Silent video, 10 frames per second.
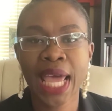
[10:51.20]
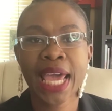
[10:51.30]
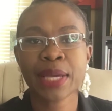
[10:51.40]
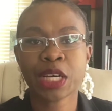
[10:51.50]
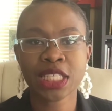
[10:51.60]

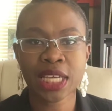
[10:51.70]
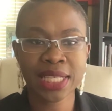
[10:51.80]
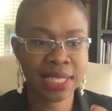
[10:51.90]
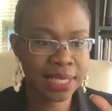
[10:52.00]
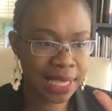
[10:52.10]
Because
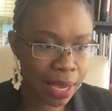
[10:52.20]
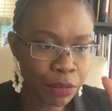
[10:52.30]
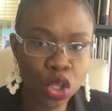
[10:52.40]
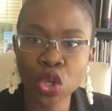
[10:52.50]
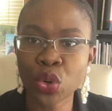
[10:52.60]
it's the same
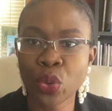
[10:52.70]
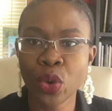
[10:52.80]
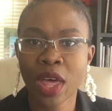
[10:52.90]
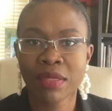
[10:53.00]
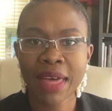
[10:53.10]

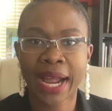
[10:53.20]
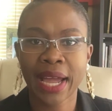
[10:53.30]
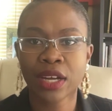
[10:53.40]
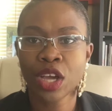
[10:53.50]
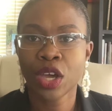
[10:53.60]
you that
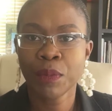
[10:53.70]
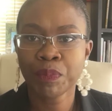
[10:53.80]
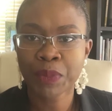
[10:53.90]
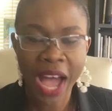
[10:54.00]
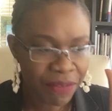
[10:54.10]
can
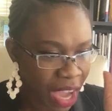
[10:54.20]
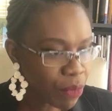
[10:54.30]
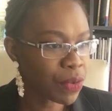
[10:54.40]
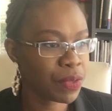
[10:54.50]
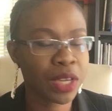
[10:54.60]
have
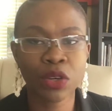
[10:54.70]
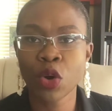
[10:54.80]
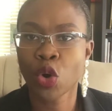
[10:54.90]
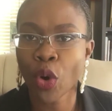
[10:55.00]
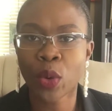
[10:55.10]

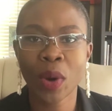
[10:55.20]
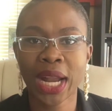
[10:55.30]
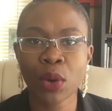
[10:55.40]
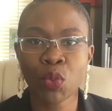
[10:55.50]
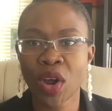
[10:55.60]
everything going well
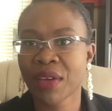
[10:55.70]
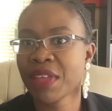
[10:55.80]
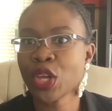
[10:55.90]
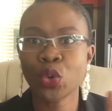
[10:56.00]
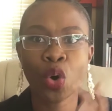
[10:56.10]
at work, and
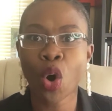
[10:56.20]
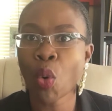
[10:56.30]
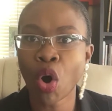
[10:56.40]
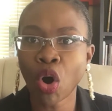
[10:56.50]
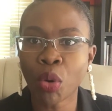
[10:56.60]
then you go
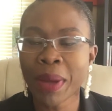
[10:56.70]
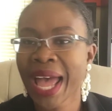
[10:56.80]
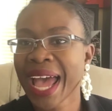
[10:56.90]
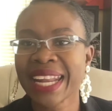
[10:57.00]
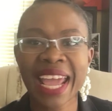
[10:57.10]
home
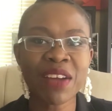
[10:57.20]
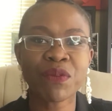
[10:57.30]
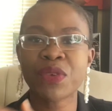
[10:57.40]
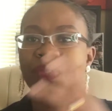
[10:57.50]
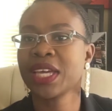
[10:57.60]
and
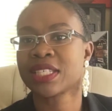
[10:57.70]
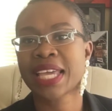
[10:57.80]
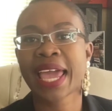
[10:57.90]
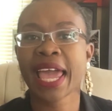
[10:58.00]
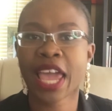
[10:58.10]
everything is
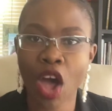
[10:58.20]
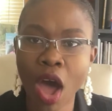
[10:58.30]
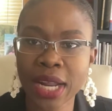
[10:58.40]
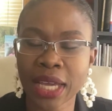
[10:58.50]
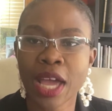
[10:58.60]

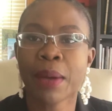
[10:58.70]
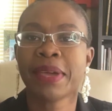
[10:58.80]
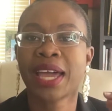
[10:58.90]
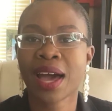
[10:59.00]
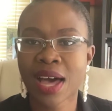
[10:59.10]
chaotic
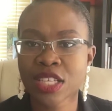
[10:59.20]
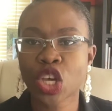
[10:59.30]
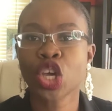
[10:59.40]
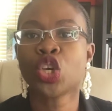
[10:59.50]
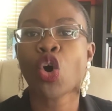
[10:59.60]
because
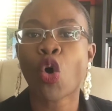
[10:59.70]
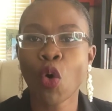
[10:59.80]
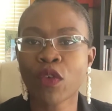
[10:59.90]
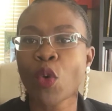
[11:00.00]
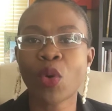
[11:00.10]
you're
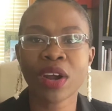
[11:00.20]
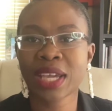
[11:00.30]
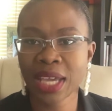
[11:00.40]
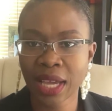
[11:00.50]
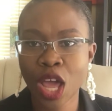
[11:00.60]

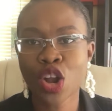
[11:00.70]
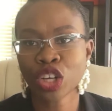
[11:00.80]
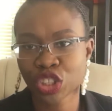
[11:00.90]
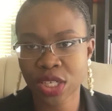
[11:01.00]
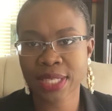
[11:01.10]
overworking,
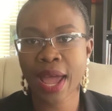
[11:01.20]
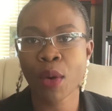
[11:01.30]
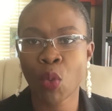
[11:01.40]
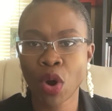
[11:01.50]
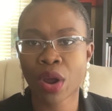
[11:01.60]
not just
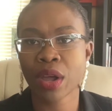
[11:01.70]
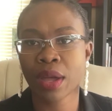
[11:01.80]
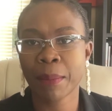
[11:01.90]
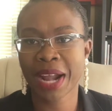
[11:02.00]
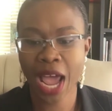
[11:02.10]
at work,
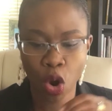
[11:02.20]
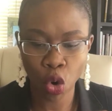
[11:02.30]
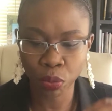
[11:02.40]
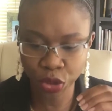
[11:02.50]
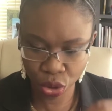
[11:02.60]
but at
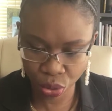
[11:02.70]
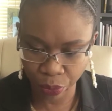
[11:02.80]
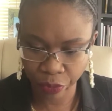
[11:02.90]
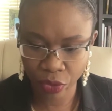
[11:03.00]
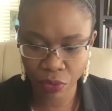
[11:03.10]
home too,
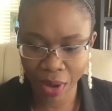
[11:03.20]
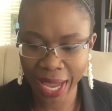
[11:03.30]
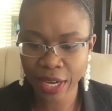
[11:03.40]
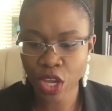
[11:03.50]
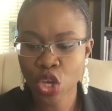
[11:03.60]

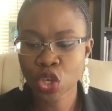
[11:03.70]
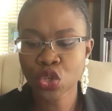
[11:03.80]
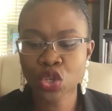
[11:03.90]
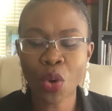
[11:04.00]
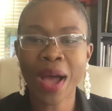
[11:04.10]
right?
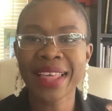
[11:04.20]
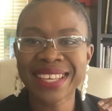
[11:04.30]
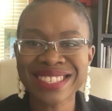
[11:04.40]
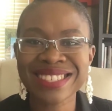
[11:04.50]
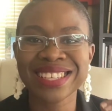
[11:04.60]
So
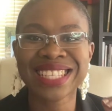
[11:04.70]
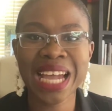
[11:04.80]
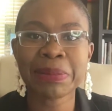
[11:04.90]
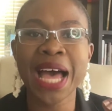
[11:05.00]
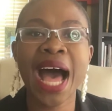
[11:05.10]
this is the
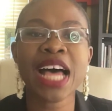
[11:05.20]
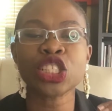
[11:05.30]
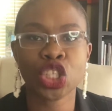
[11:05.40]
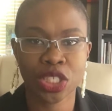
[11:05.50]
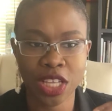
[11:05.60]
time to
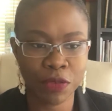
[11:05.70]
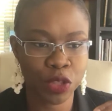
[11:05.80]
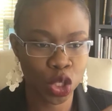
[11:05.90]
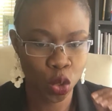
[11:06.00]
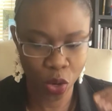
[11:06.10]
ask yourself
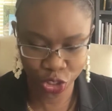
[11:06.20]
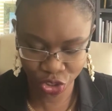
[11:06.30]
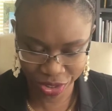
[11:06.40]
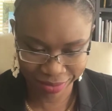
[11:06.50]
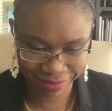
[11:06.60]
this
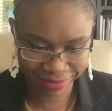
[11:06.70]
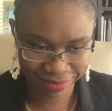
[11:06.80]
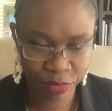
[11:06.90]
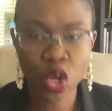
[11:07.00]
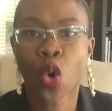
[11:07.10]
question.
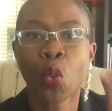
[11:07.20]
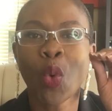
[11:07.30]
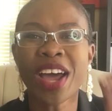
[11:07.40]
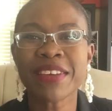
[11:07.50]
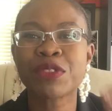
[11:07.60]

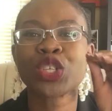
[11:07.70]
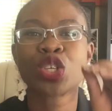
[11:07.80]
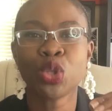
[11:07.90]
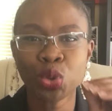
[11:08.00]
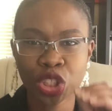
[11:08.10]
What if the
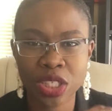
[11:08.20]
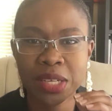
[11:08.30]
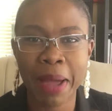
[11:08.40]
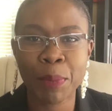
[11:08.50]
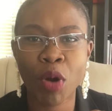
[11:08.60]
solution
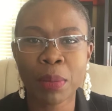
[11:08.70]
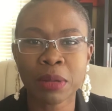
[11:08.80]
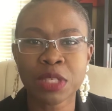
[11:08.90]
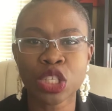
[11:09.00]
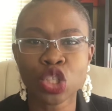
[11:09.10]
to my
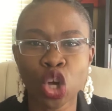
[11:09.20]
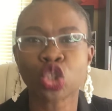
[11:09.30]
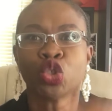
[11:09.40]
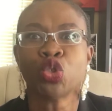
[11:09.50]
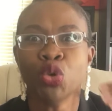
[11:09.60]
problems is
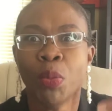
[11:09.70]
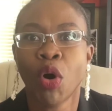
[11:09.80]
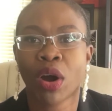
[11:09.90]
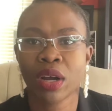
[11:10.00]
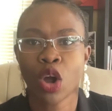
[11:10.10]
not do
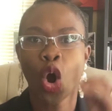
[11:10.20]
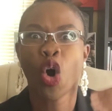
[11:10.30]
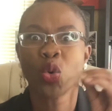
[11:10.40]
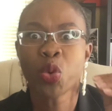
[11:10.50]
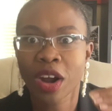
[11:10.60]
more
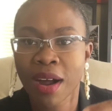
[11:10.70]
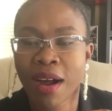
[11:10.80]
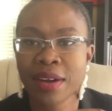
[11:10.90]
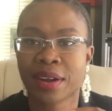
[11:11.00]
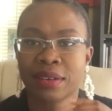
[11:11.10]
or work
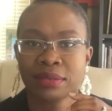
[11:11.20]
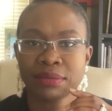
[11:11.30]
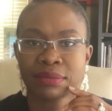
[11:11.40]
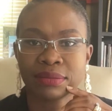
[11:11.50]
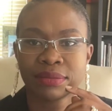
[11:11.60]
harder?
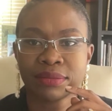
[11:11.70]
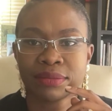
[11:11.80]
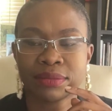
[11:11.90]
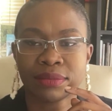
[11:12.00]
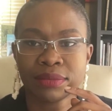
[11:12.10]

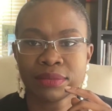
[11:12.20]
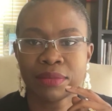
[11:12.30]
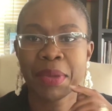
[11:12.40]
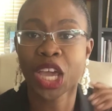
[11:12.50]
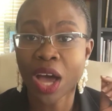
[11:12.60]

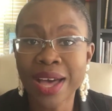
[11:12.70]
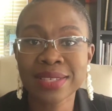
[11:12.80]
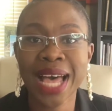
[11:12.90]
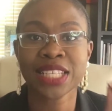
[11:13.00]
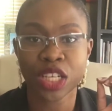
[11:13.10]

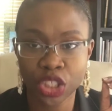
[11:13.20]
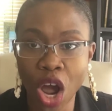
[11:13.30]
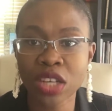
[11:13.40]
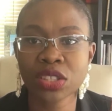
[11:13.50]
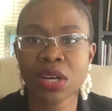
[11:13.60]
Because as a
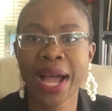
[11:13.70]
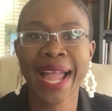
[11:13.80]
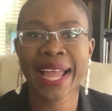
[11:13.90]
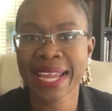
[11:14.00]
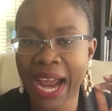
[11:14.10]
doctor, I
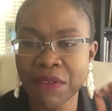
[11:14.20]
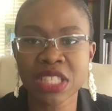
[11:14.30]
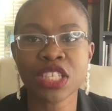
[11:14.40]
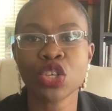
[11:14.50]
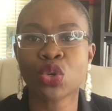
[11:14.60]
can
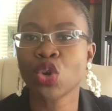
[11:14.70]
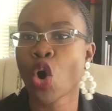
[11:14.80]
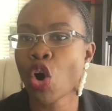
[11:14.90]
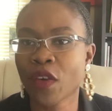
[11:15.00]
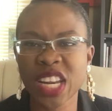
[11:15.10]
guarantee
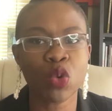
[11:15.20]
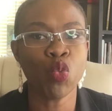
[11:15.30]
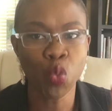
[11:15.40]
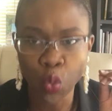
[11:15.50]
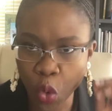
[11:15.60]
you're already
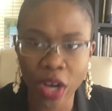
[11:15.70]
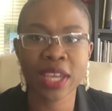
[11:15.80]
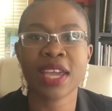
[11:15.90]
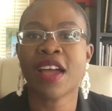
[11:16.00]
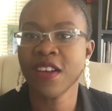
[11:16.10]

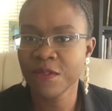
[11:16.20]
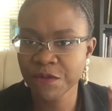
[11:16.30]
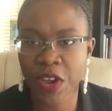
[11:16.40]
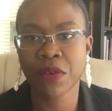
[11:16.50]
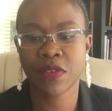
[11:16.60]
working
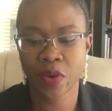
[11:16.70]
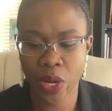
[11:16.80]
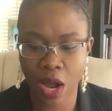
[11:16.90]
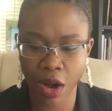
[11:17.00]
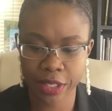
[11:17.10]
very,
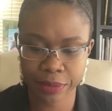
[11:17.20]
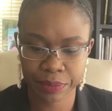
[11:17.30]
very hard.